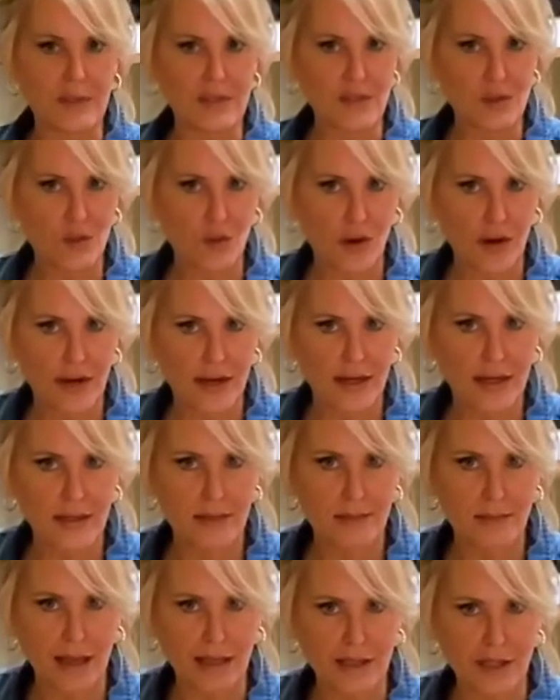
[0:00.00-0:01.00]
this great?
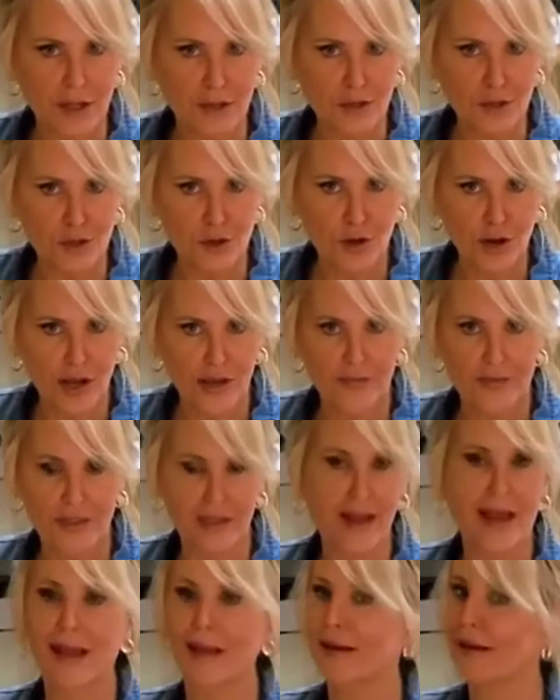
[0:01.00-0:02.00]
My toaster oven.
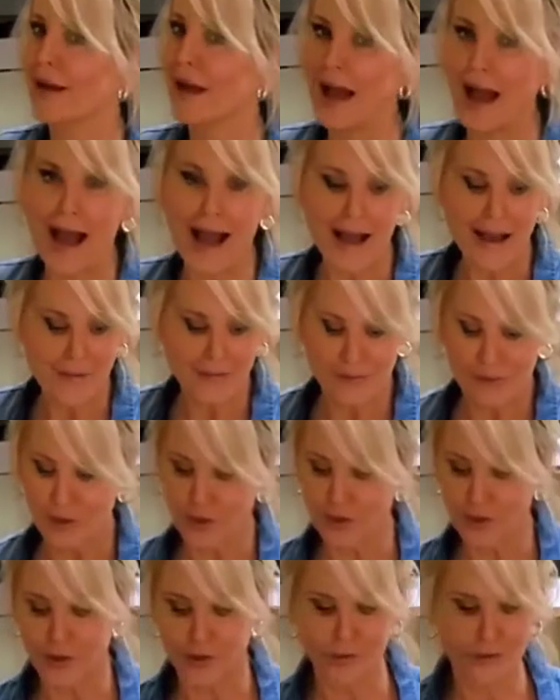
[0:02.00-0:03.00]
Hey, I have
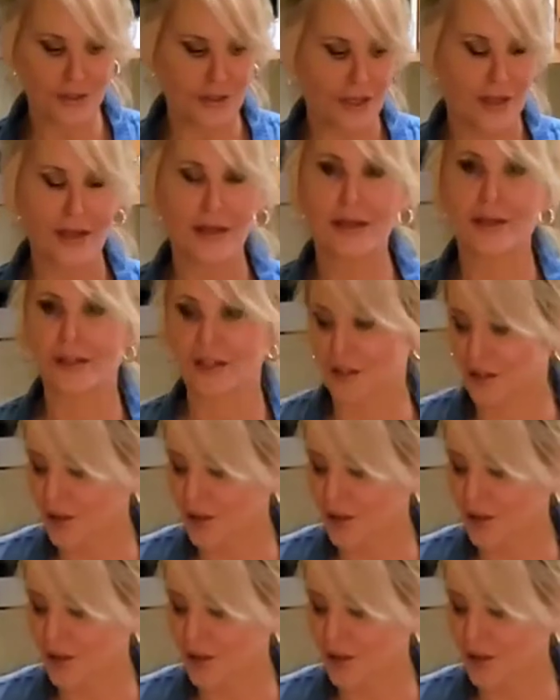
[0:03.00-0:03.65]
learned to